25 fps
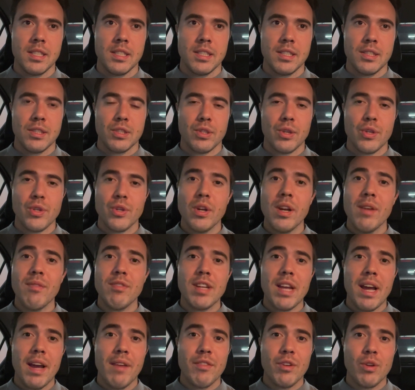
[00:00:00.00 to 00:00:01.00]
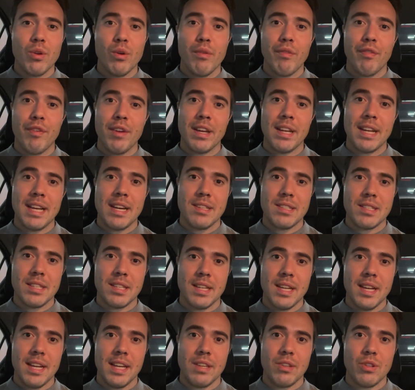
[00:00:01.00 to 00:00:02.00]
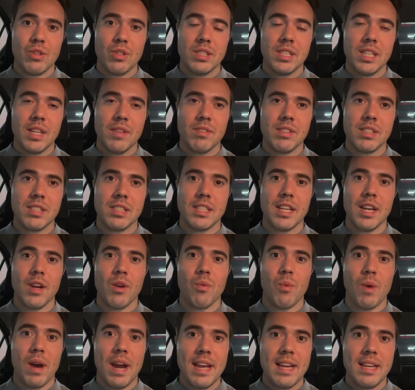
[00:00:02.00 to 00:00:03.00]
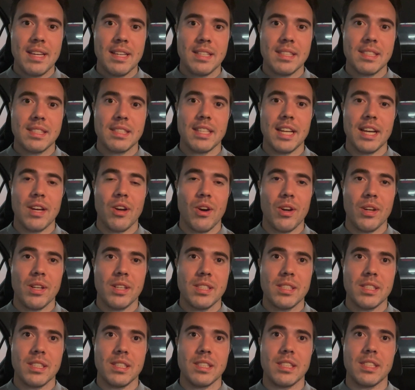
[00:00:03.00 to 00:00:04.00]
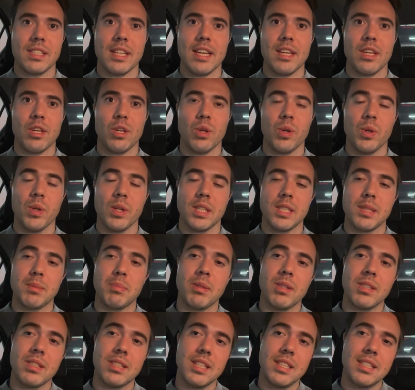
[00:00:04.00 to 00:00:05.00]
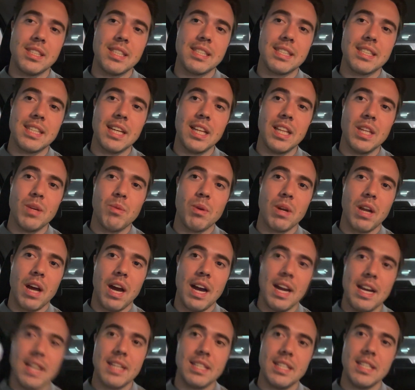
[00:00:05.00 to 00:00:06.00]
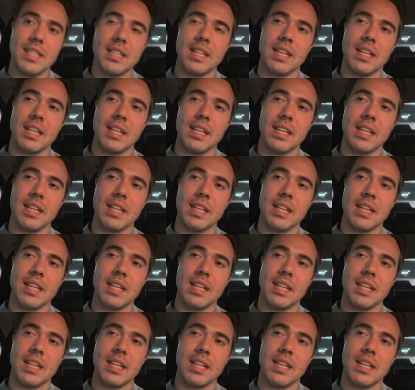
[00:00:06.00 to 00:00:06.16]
So you don't have to have it all figured out today. You just have to stay awake, stay honest, and stay curious, because that's exactly what I did.